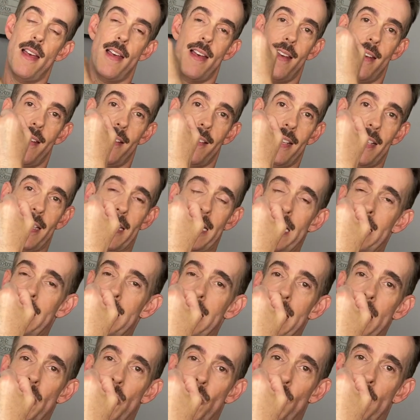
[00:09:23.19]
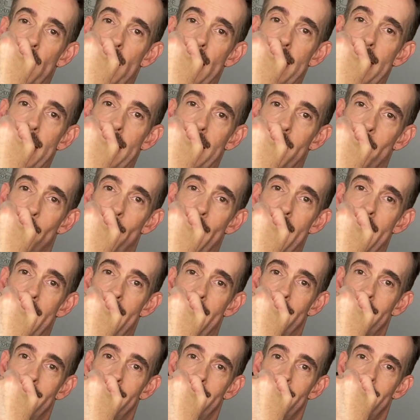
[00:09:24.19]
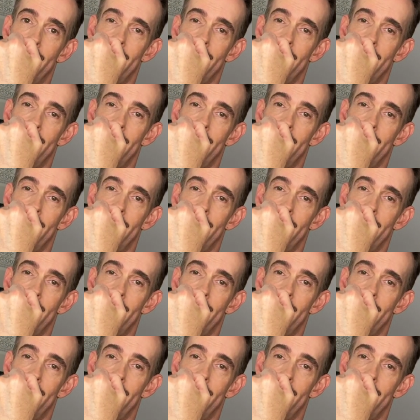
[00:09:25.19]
And it's literally disappeared.